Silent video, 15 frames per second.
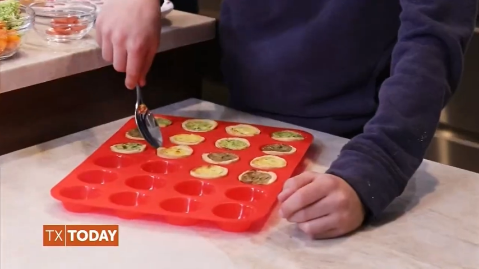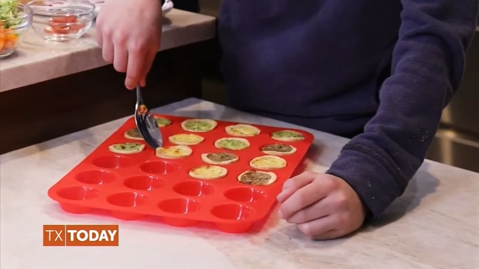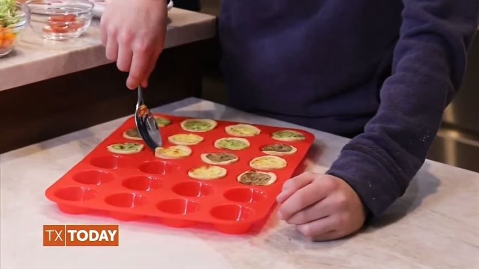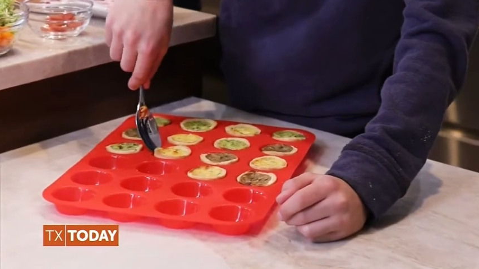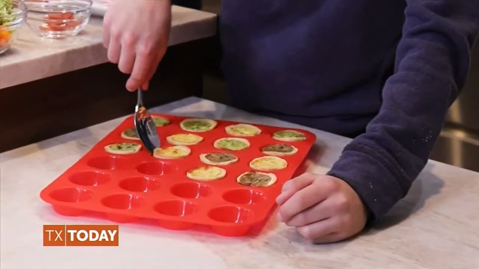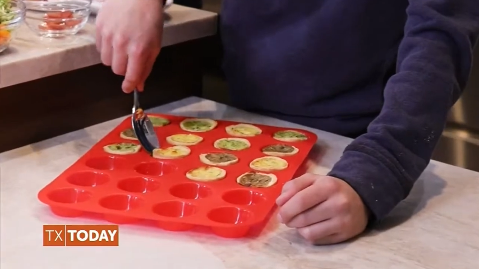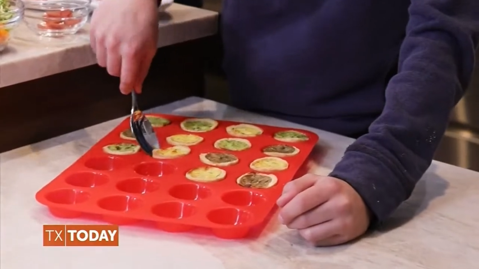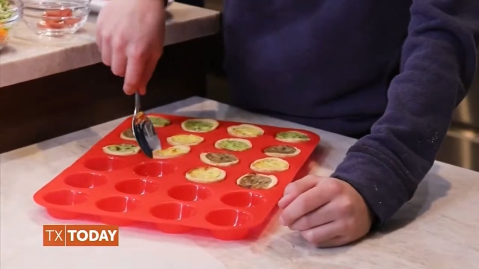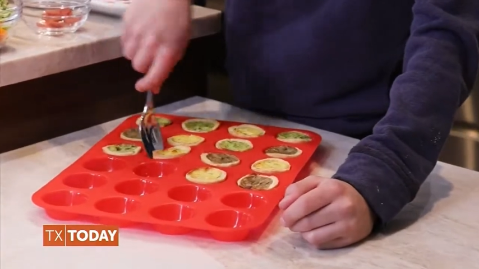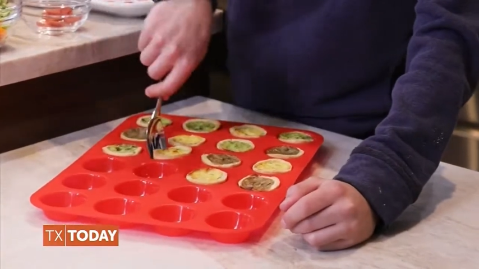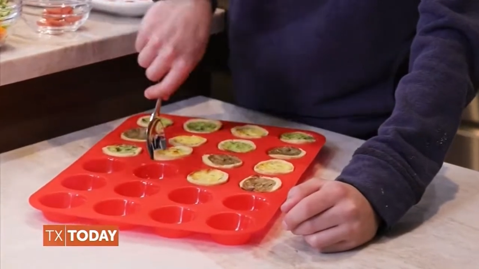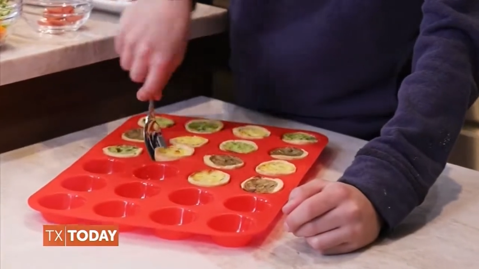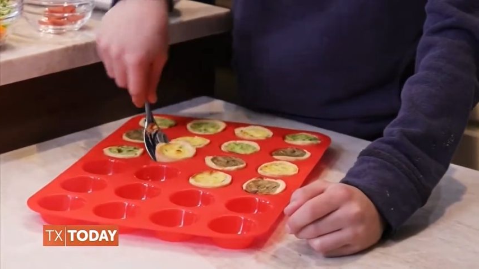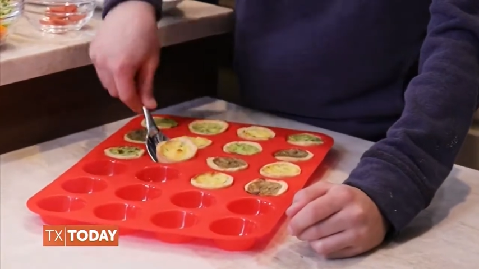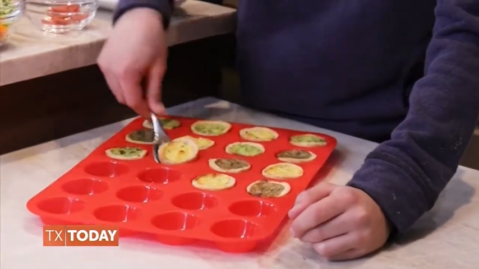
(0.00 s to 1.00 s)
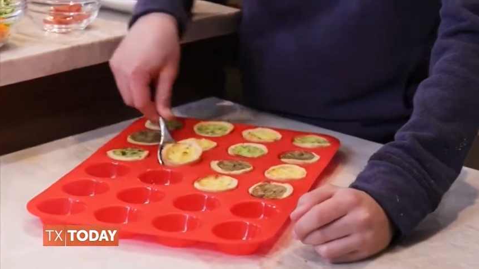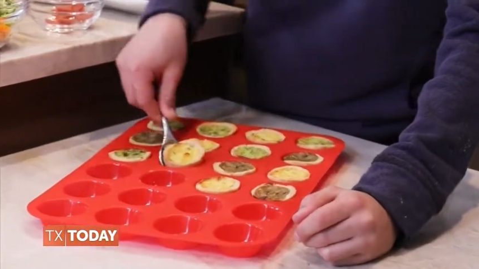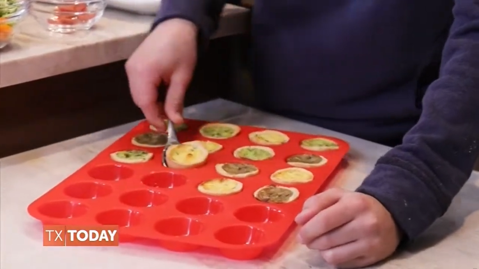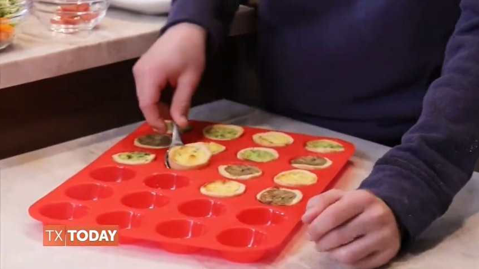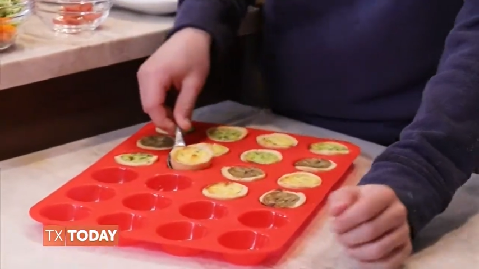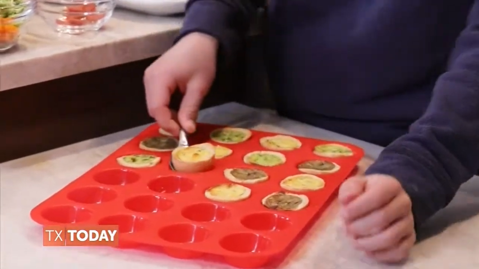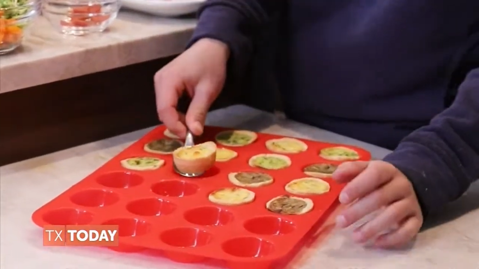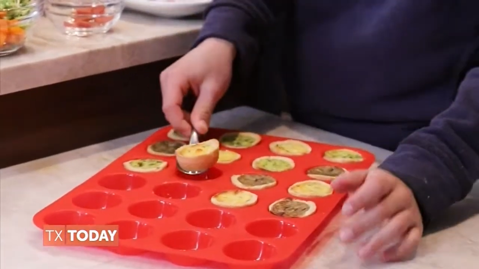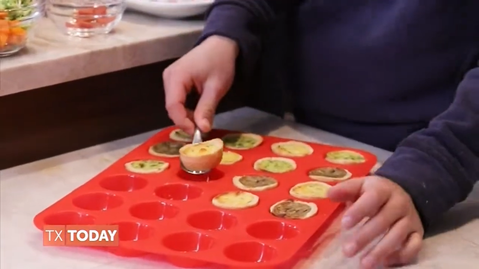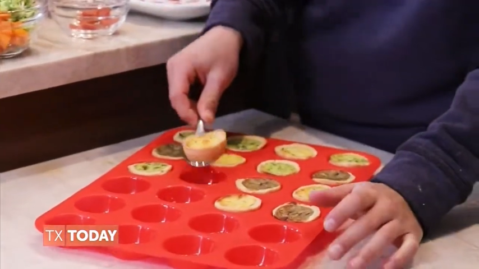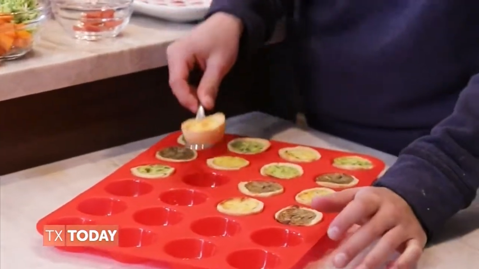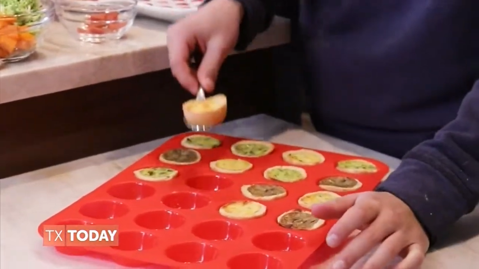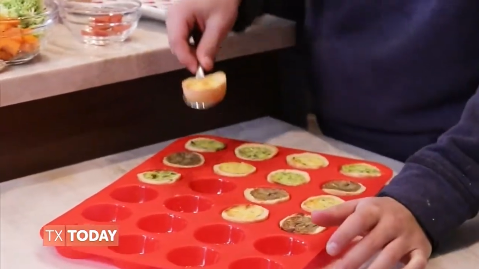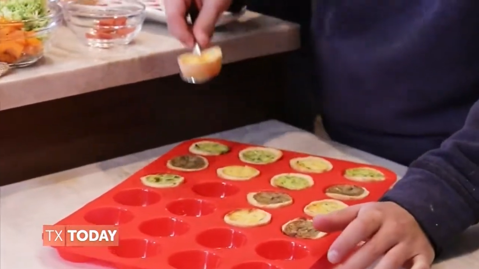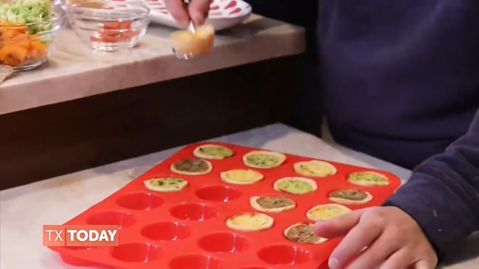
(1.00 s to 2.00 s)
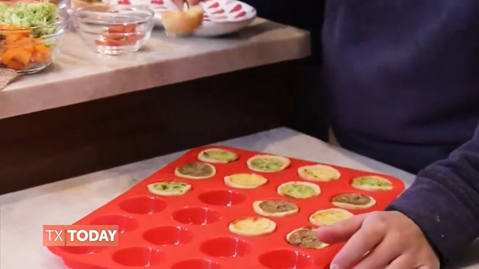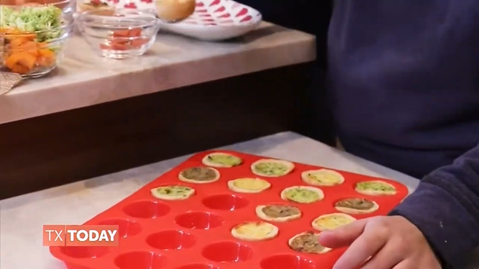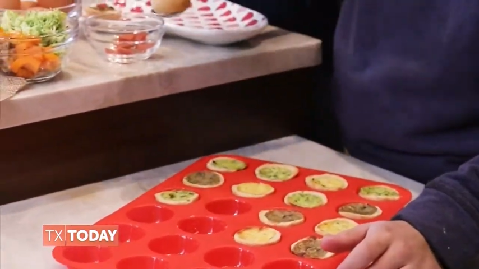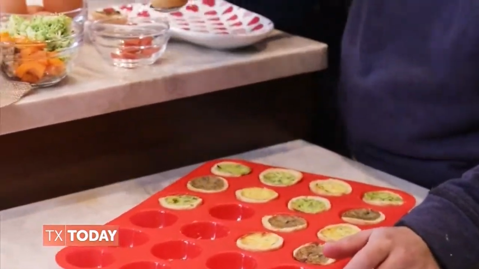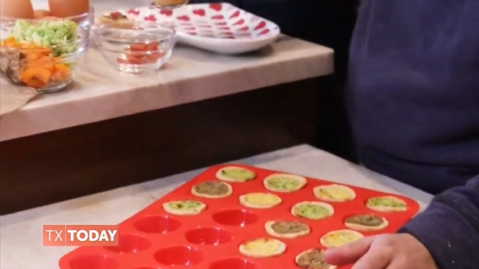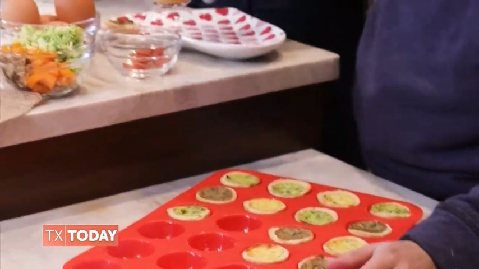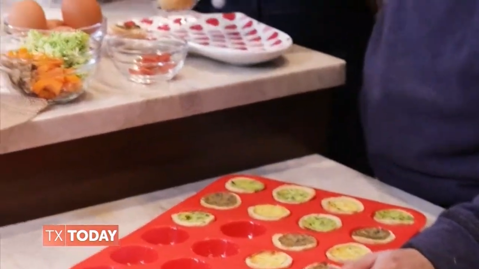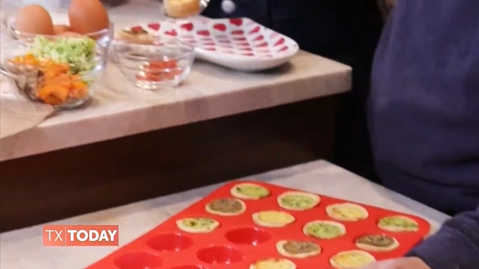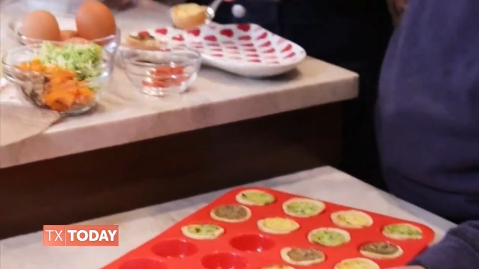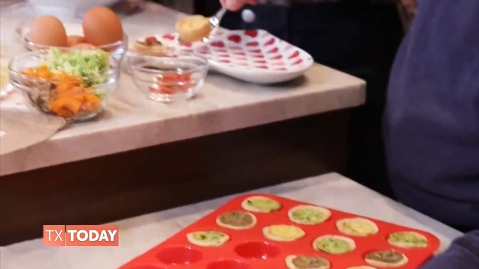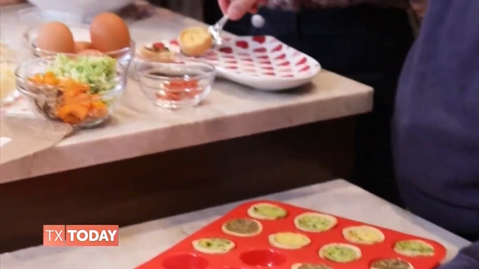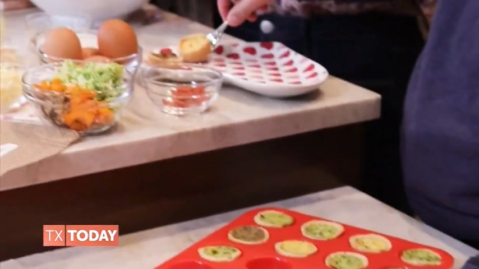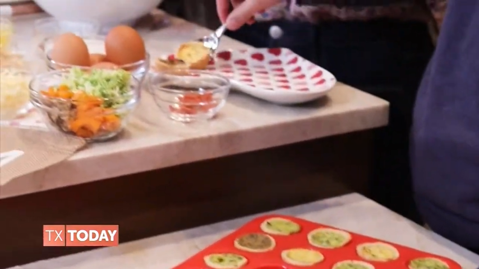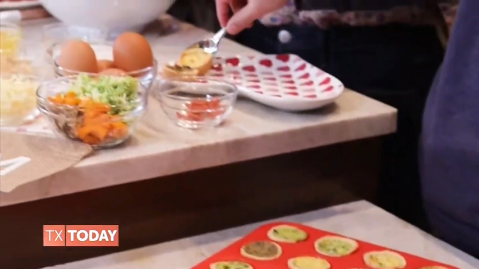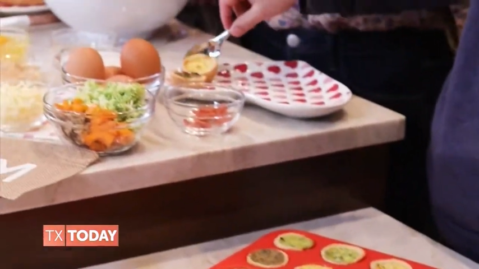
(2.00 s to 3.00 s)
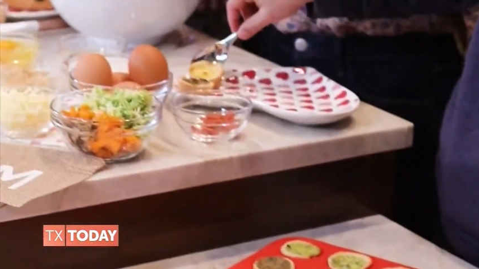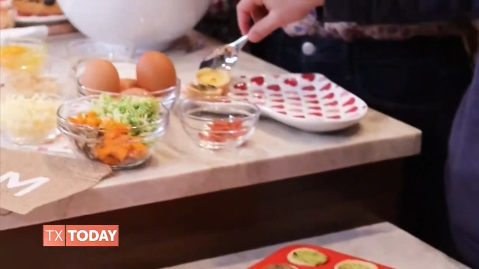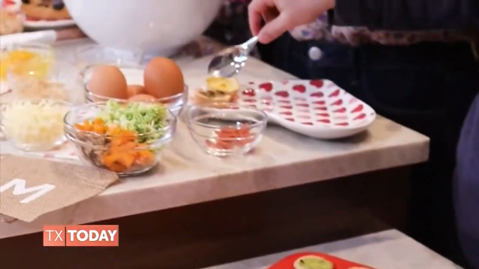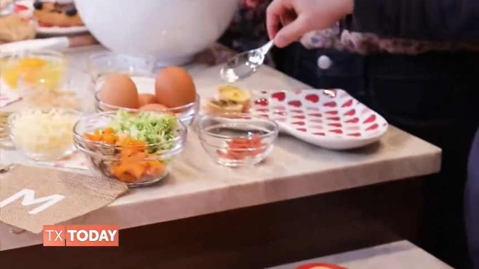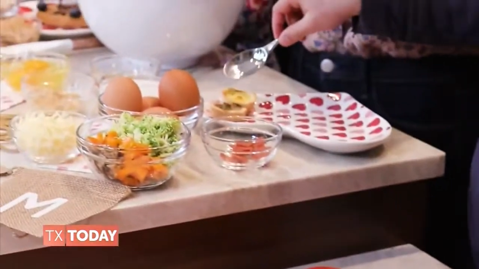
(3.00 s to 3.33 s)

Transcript: (no speaker visible)